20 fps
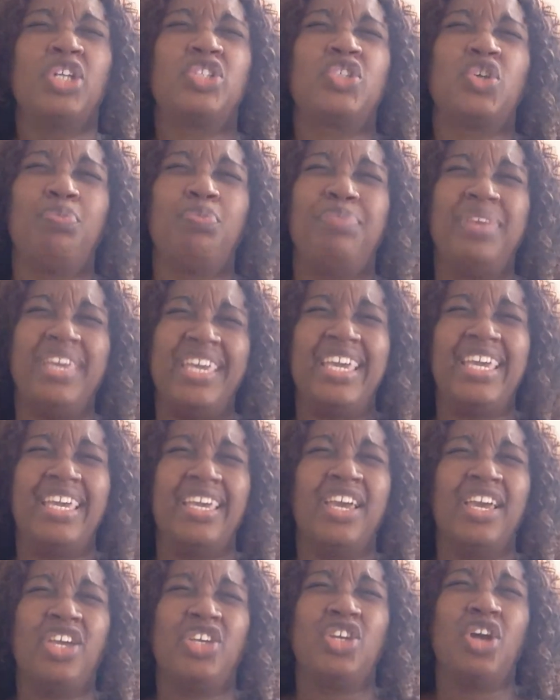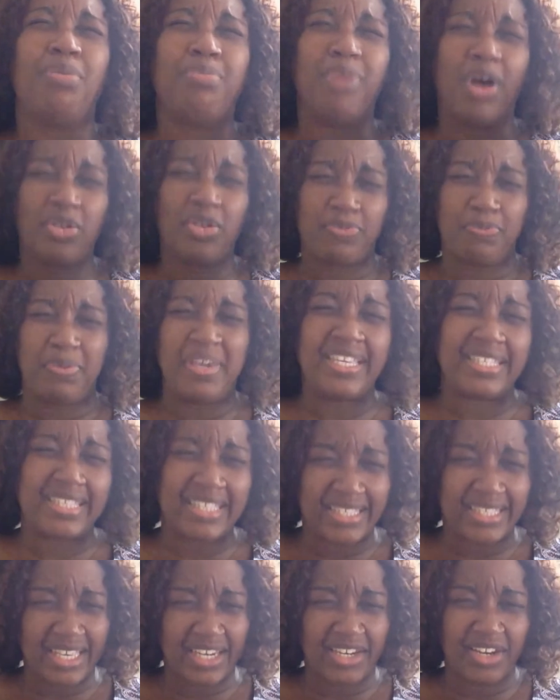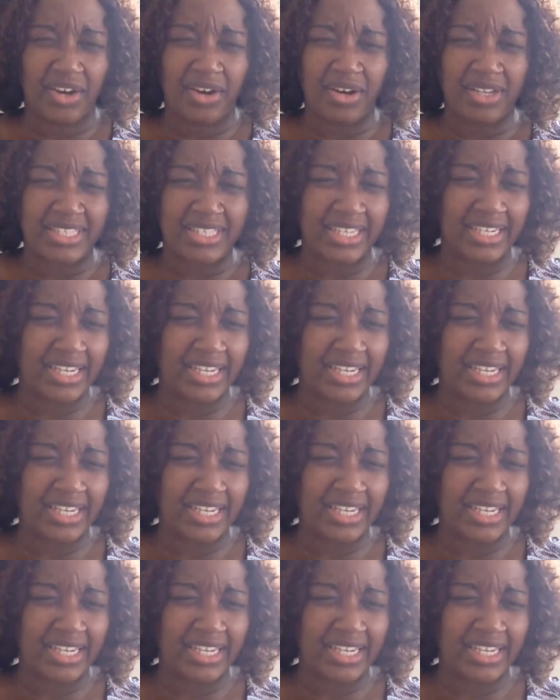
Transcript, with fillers: to be your mouthpieces in the earth